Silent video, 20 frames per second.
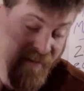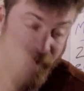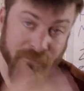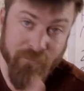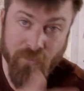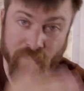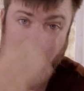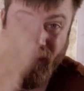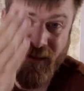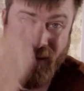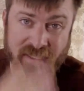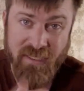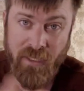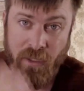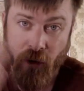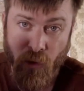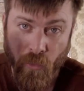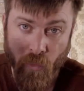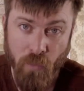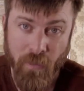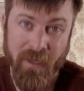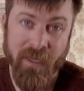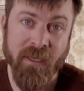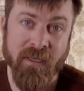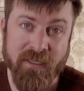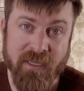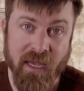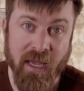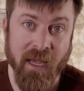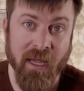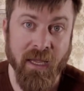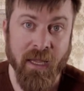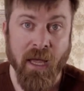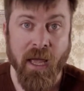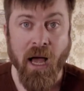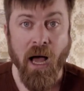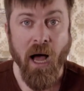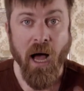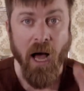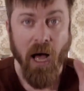every single weekday
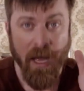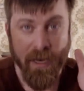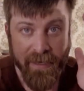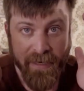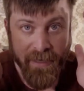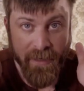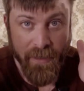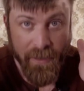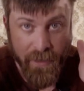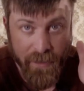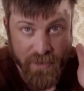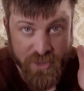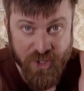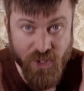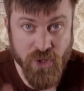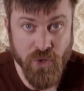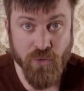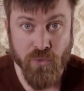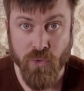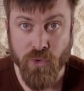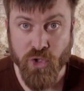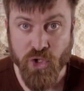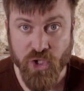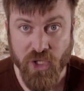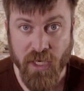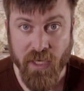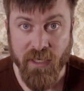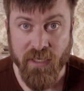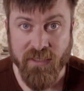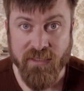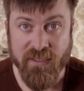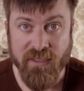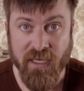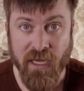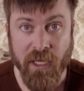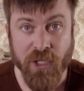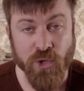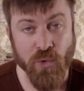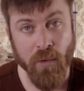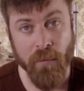on an excruciating
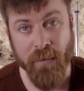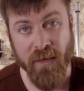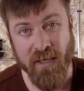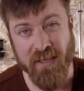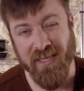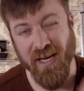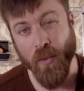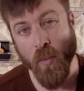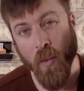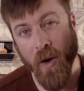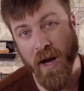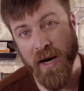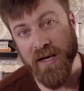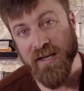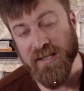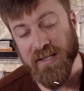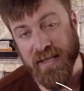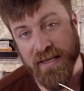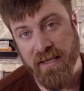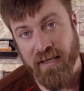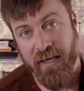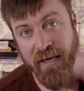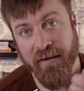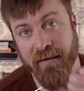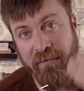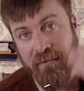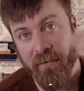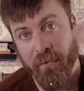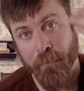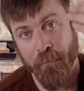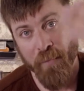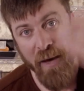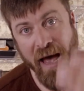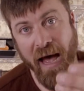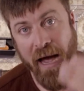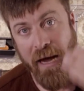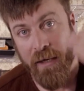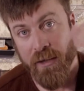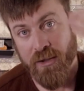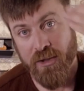schedule, because I wanted to give
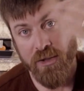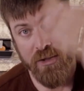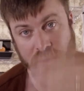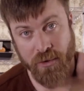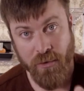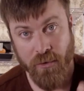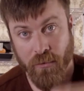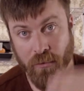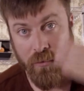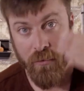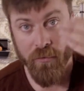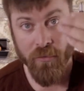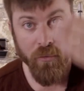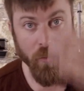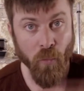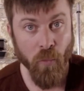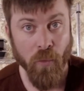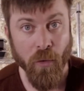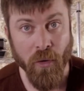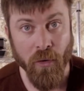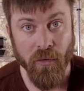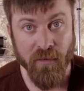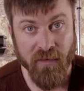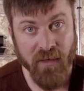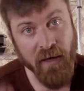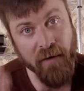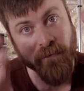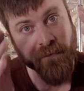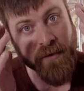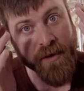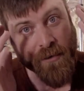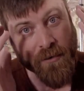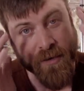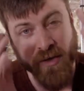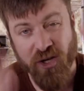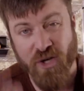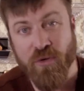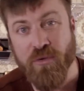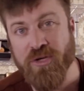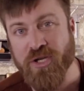back to the world. And I
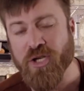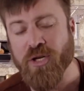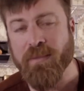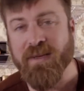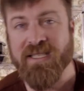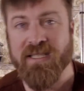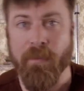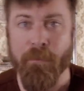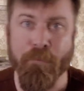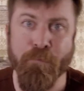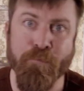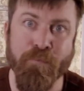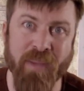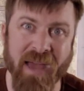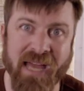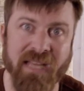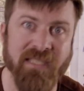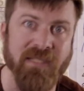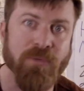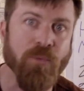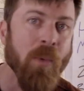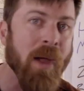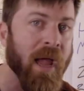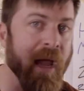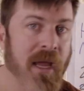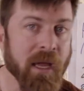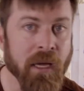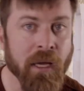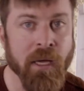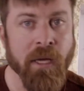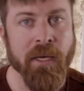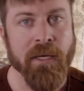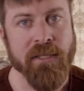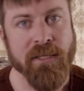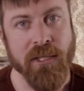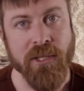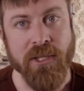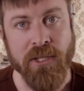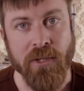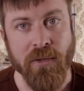figured YouTube is the best way
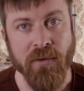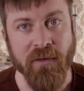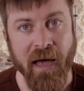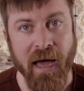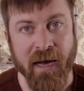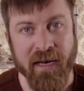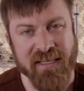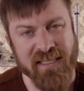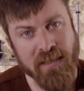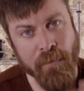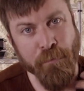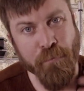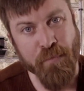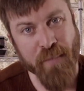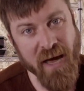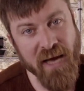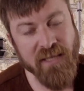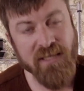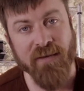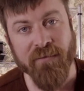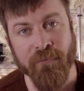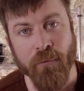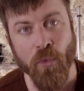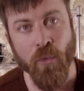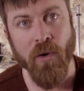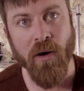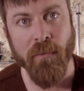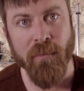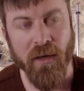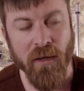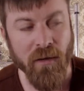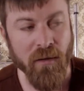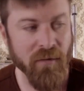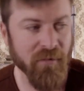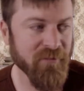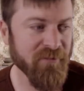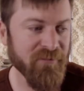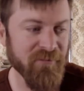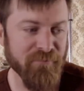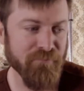to do that. It's the best form
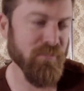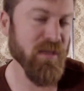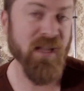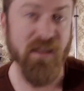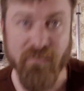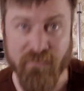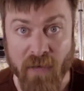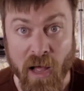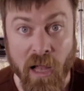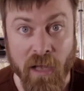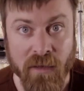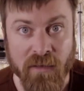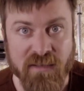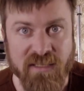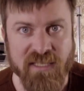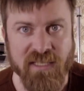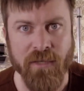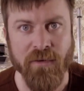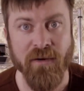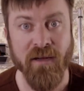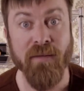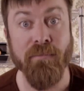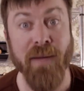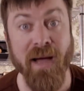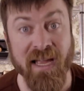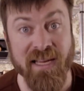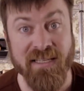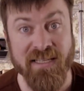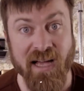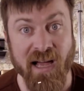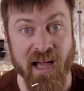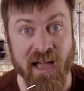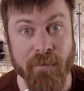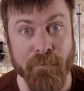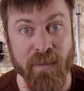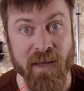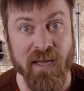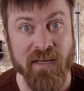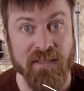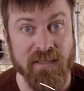of me volunteering my
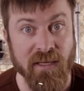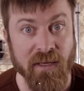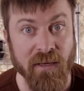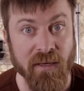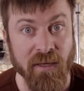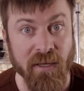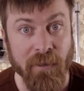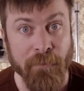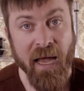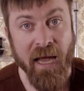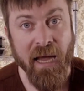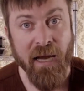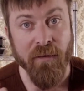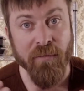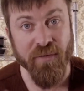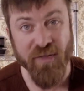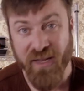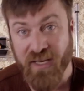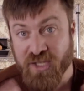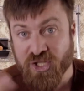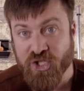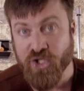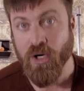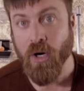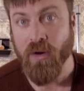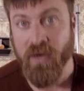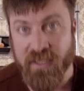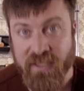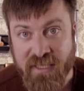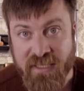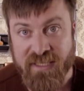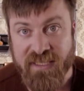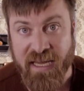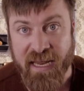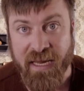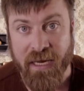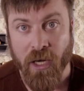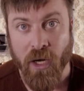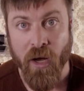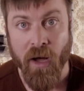time, basically. And things started to
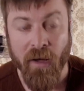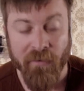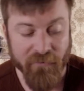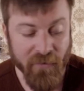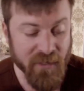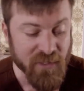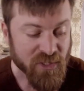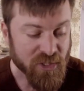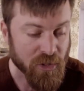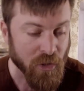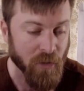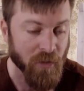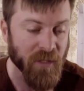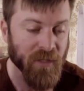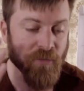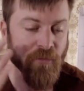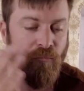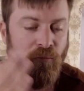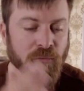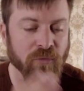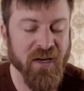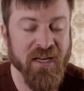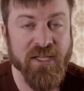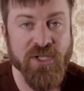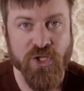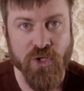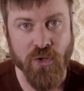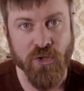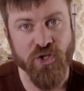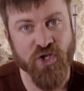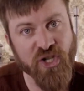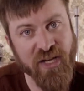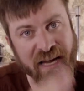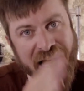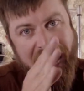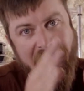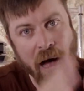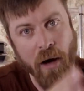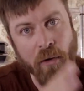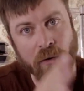take off. I started researching
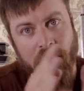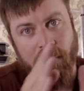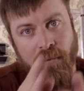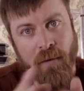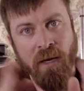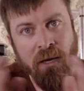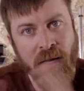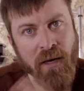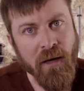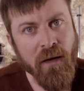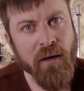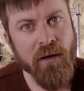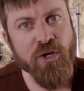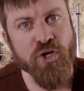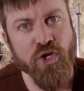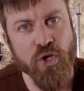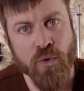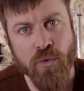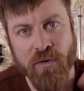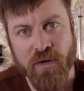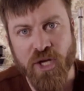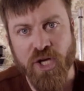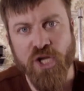how to do the